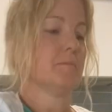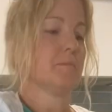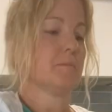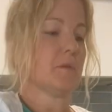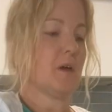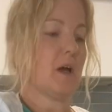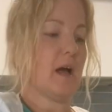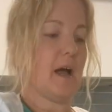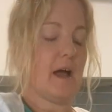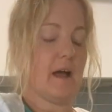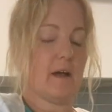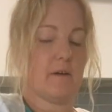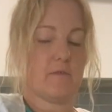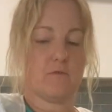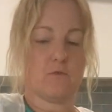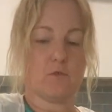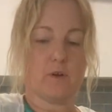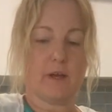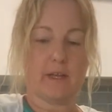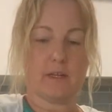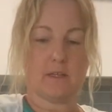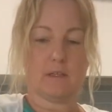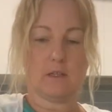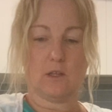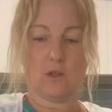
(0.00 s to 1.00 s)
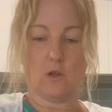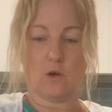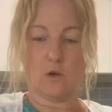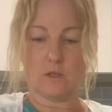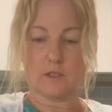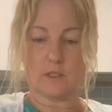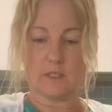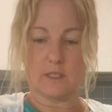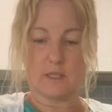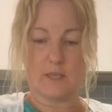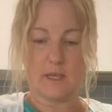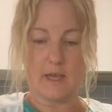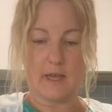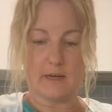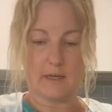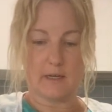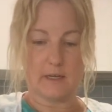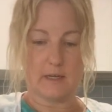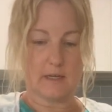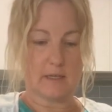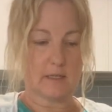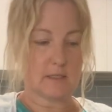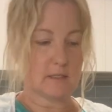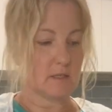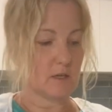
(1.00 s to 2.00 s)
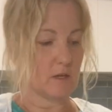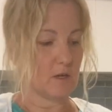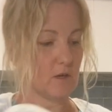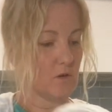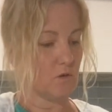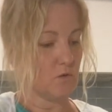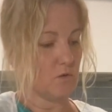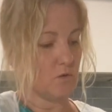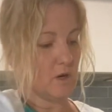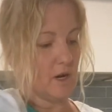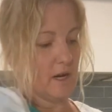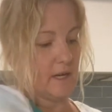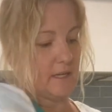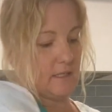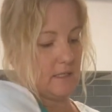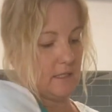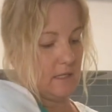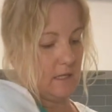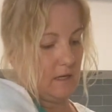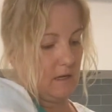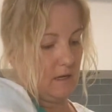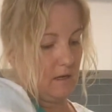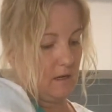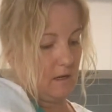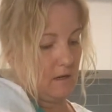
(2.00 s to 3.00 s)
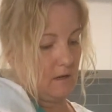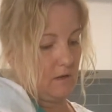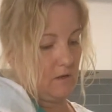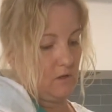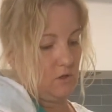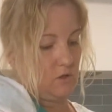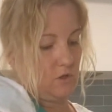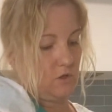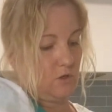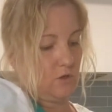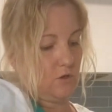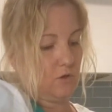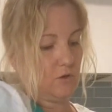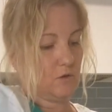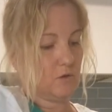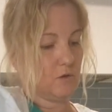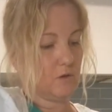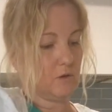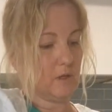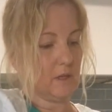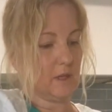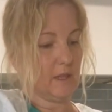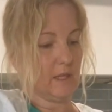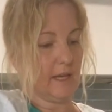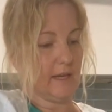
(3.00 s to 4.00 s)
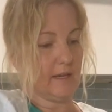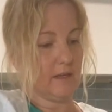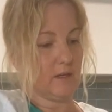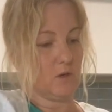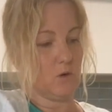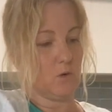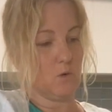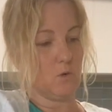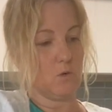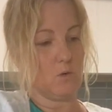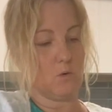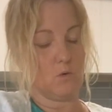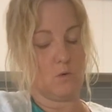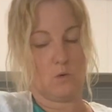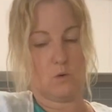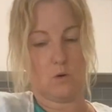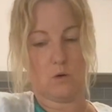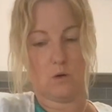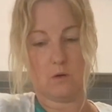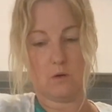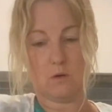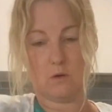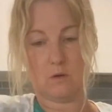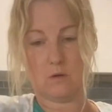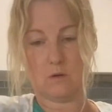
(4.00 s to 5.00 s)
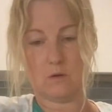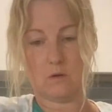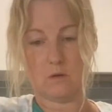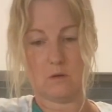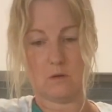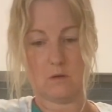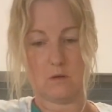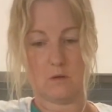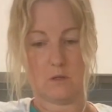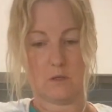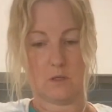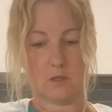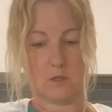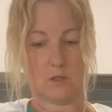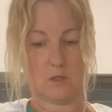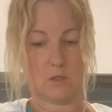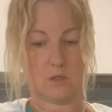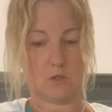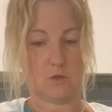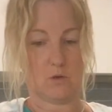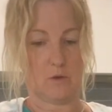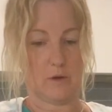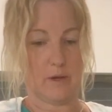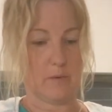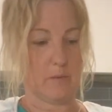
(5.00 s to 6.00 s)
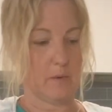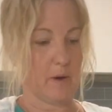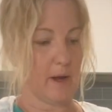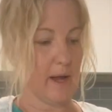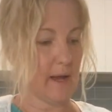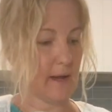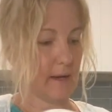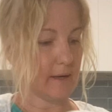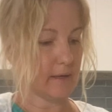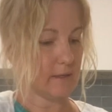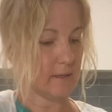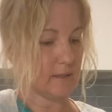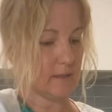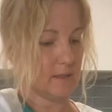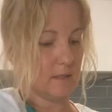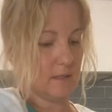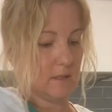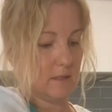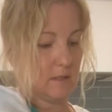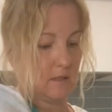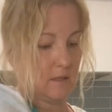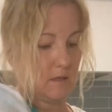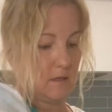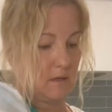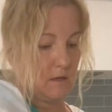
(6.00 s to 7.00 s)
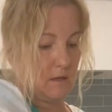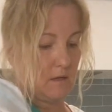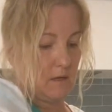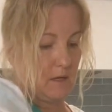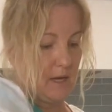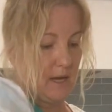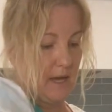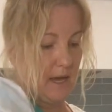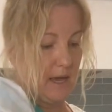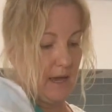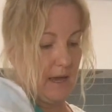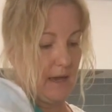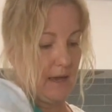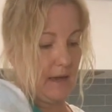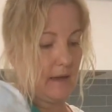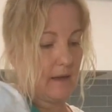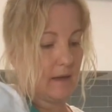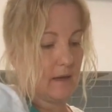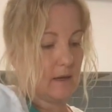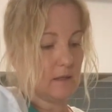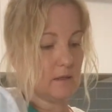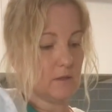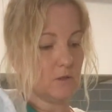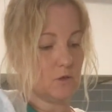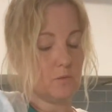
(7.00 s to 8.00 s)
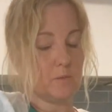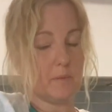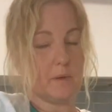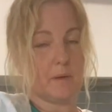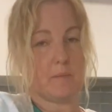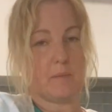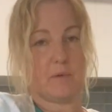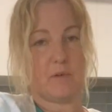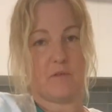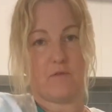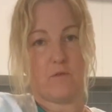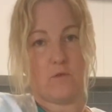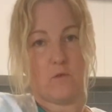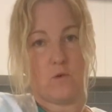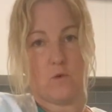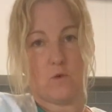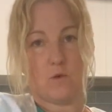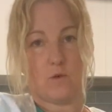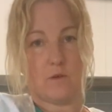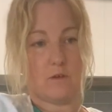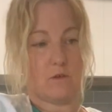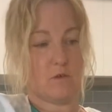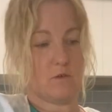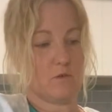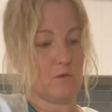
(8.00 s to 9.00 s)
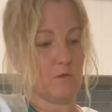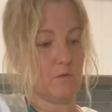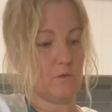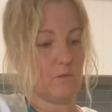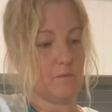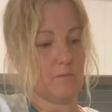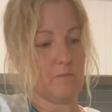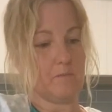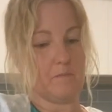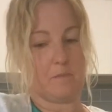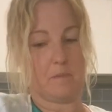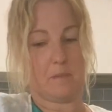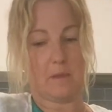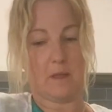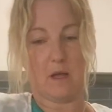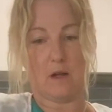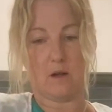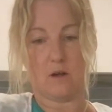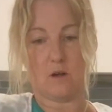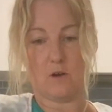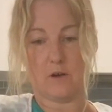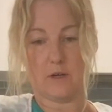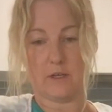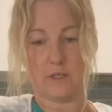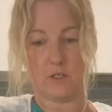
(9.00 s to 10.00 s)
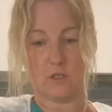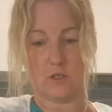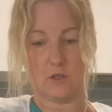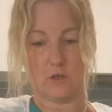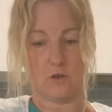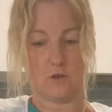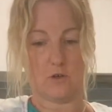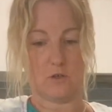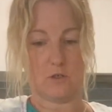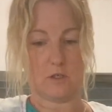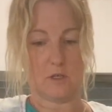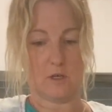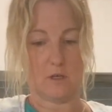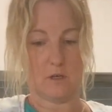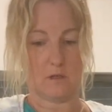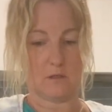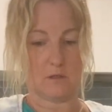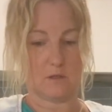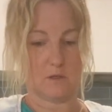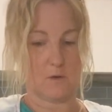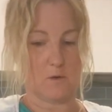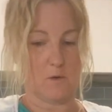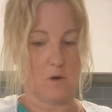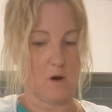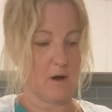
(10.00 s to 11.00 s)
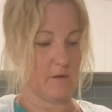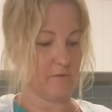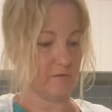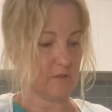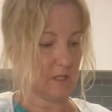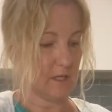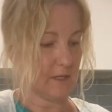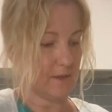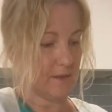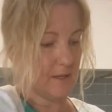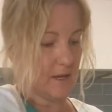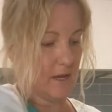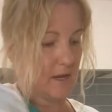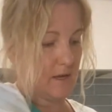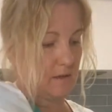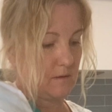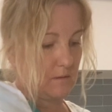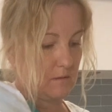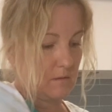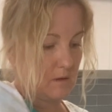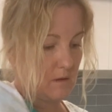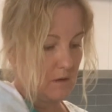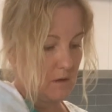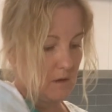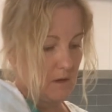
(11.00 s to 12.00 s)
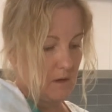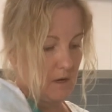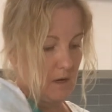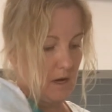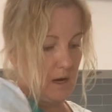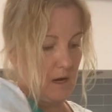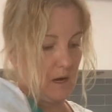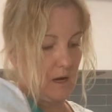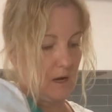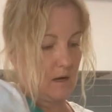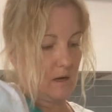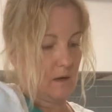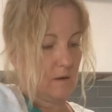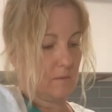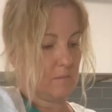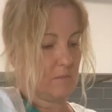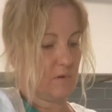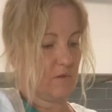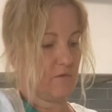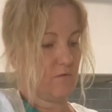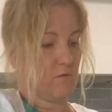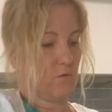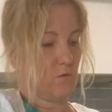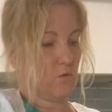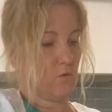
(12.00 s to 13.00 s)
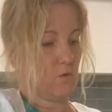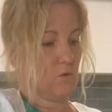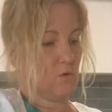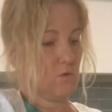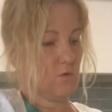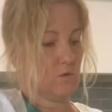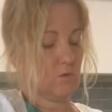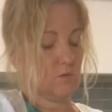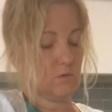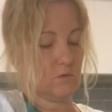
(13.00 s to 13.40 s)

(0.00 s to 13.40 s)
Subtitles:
I have read lots that it is a good idea to let your soy wax air a little bit before you are going to use it. So I've done that before.